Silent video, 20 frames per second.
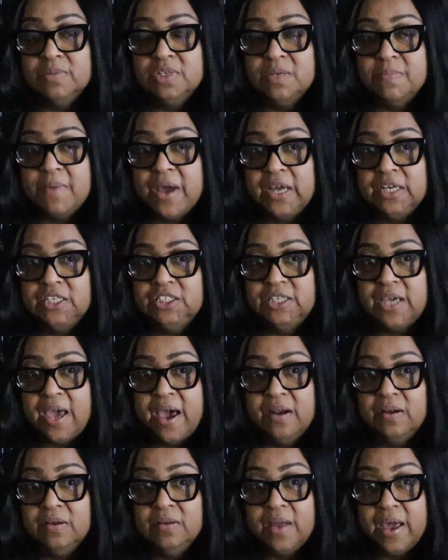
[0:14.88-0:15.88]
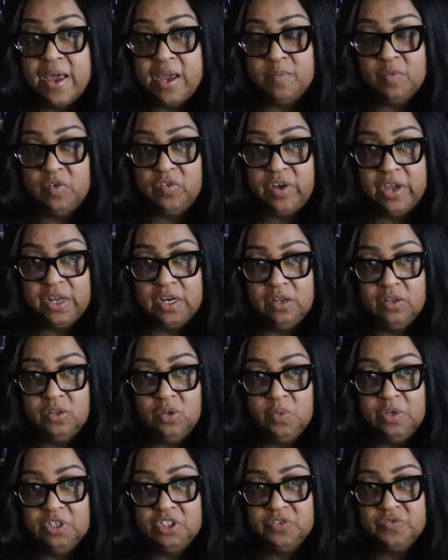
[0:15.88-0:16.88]
to my channel. I am Aradia,
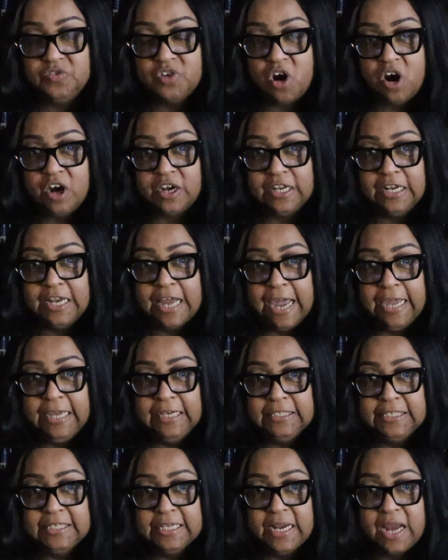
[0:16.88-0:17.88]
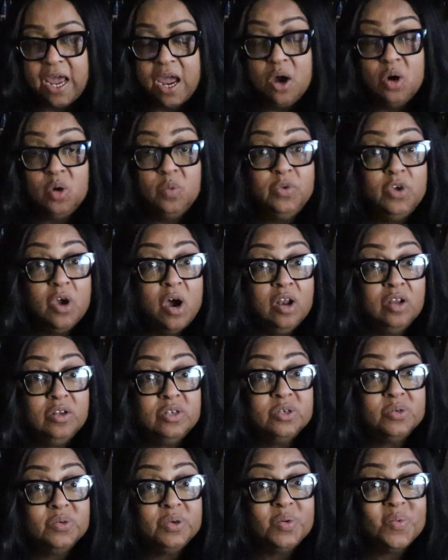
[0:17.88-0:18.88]
the Witch of Dark Light, and I hope you all are
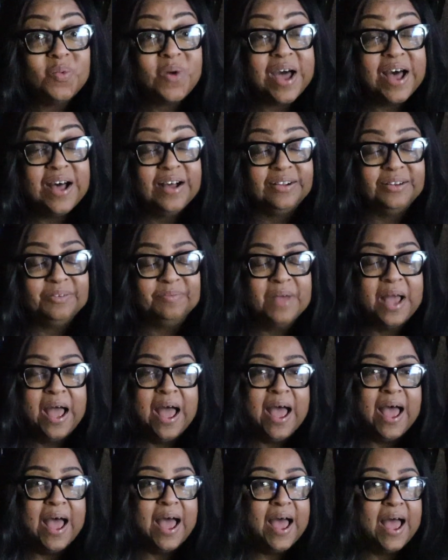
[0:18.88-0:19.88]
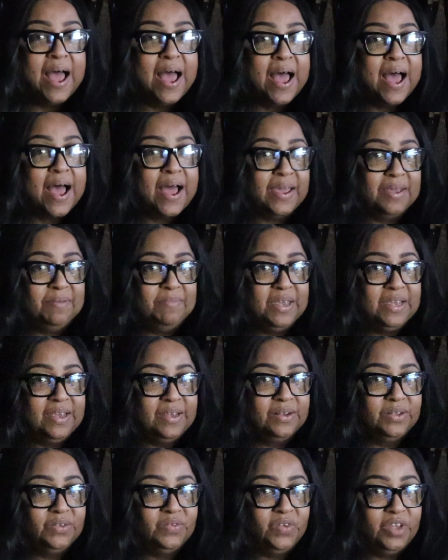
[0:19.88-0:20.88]
doing well. I am
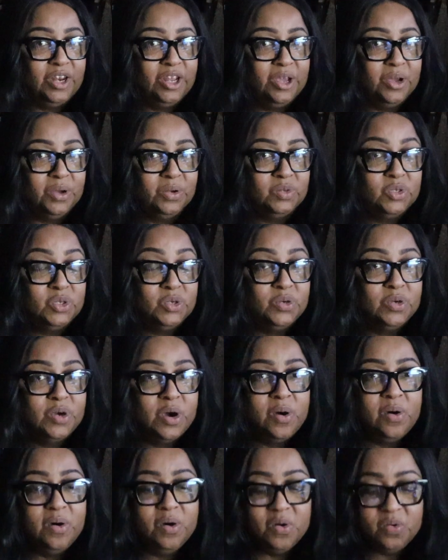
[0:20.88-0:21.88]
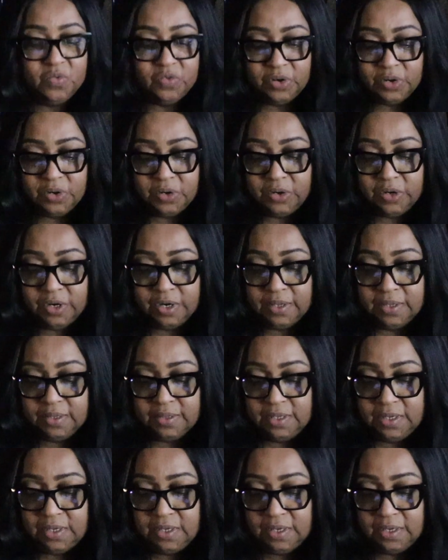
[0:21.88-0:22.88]
making this video to go over
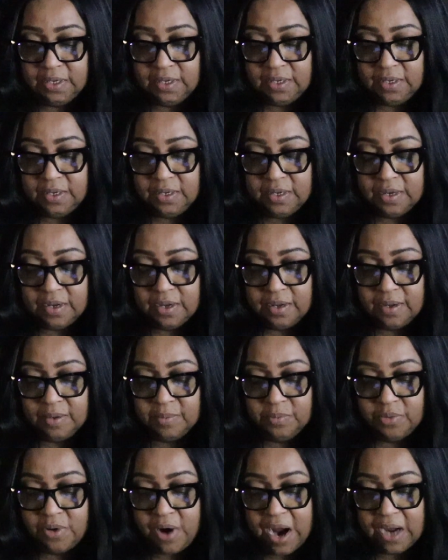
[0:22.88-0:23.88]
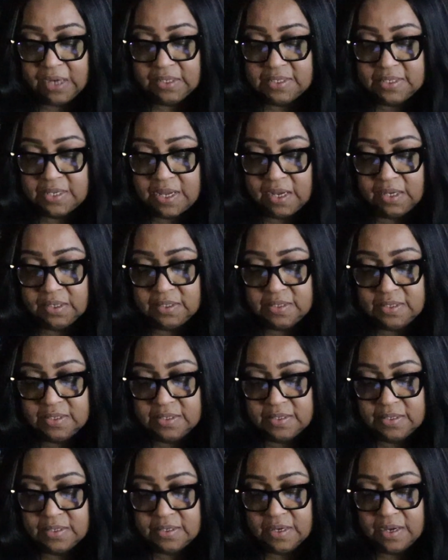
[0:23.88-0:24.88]
the
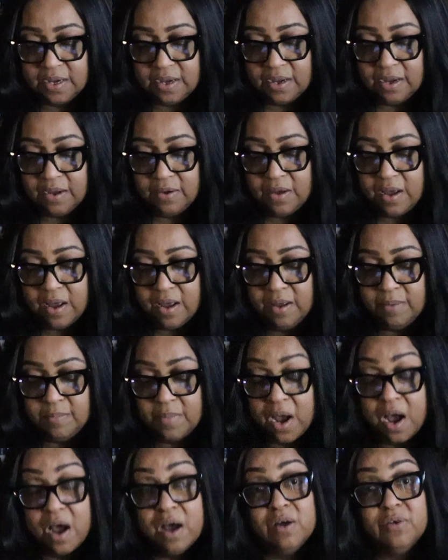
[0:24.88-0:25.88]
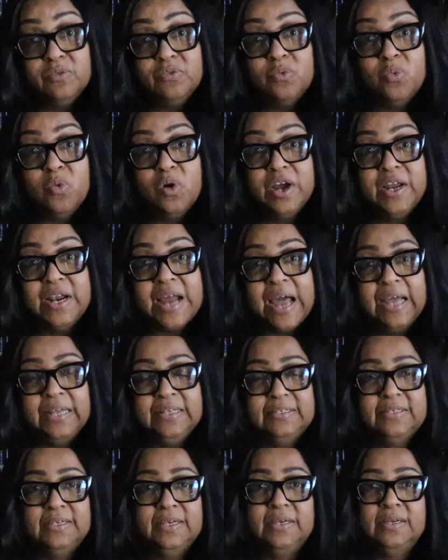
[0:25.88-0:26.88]
process of what I
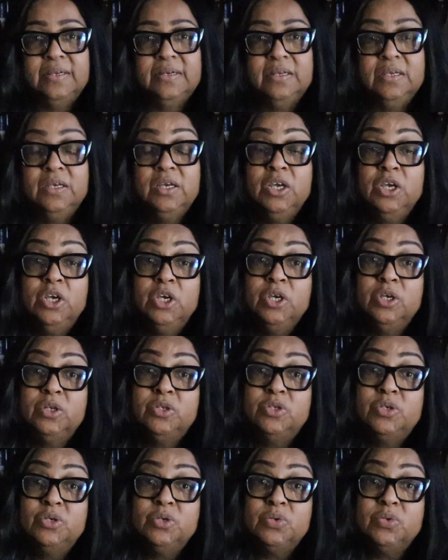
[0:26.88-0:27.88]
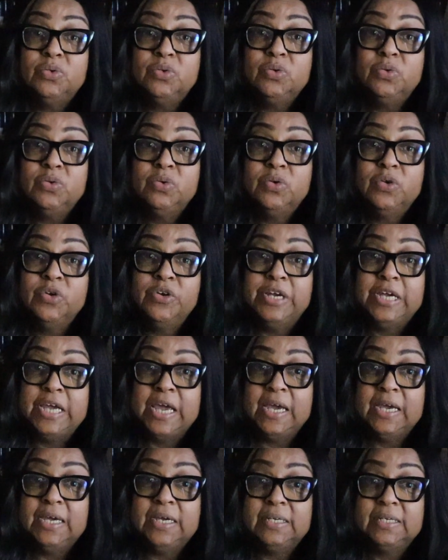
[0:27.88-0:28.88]
did to
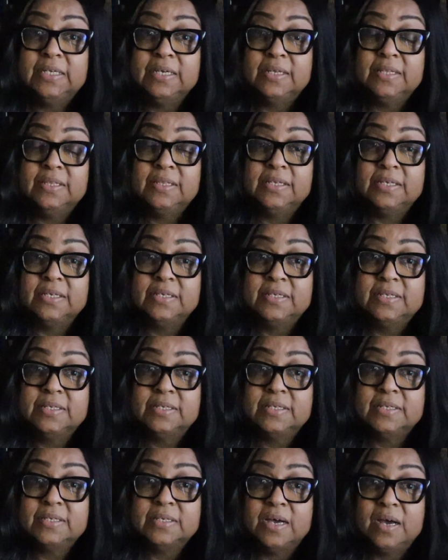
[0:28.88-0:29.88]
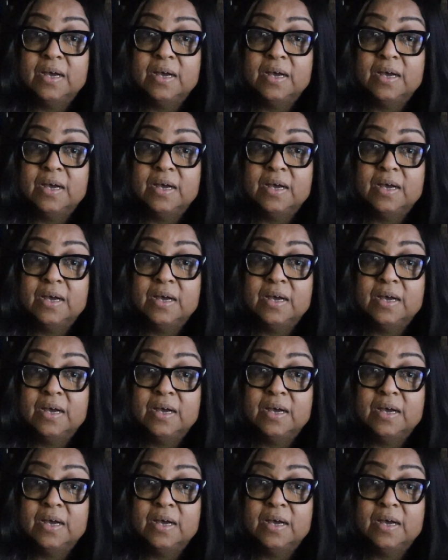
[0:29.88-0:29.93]
create this